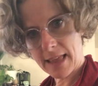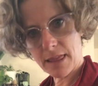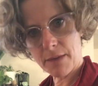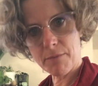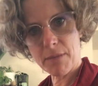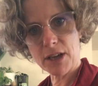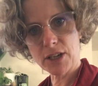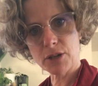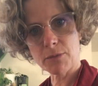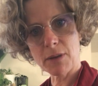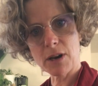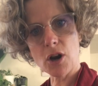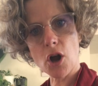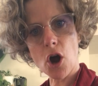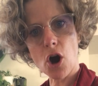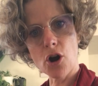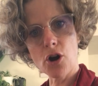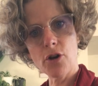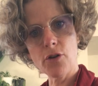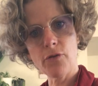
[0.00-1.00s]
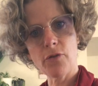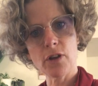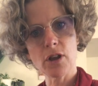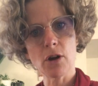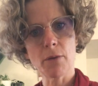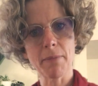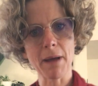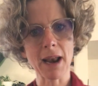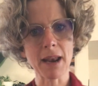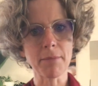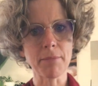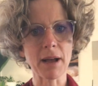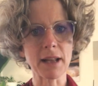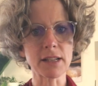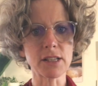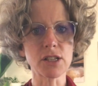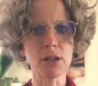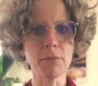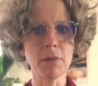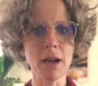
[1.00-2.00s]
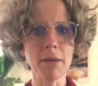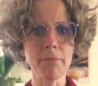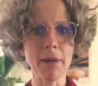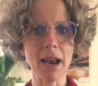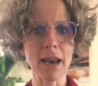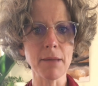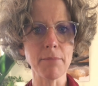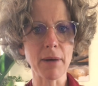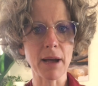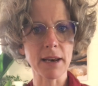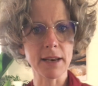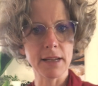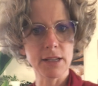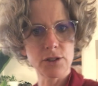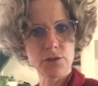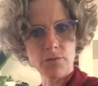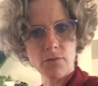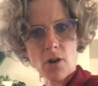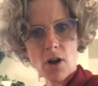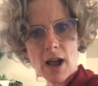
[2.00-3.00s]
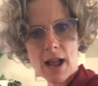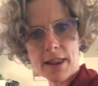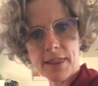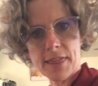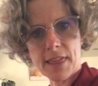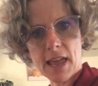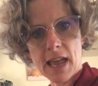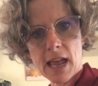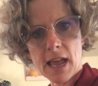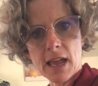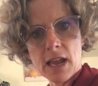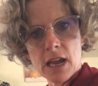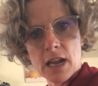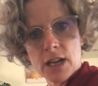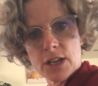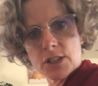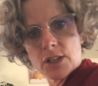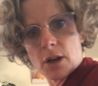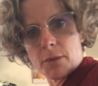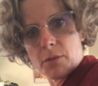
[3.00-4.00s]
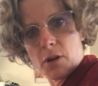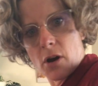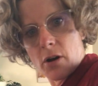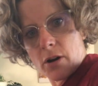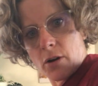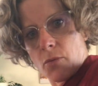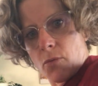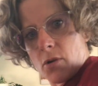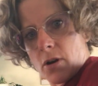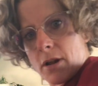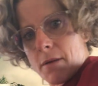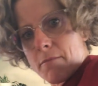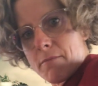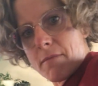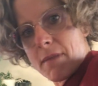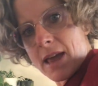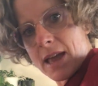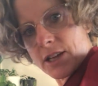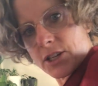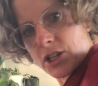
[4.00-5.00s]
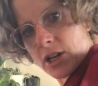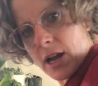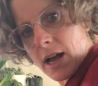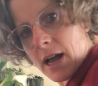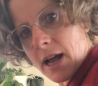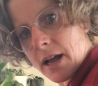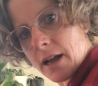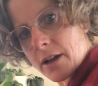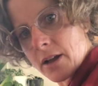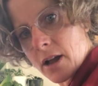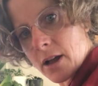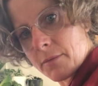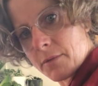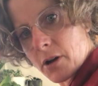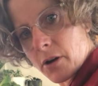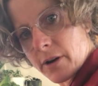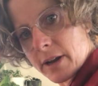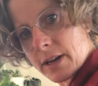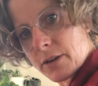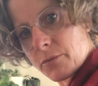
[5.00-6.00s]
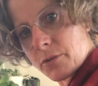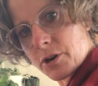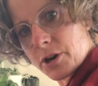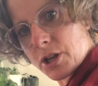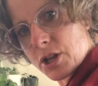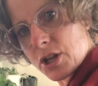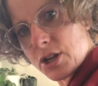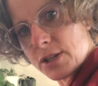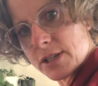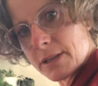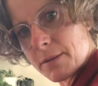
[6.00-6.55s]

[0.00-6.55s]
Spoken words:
the measurement over your belly button. So my belly button is right there. So I'm going to want to measure, I'm going to want to use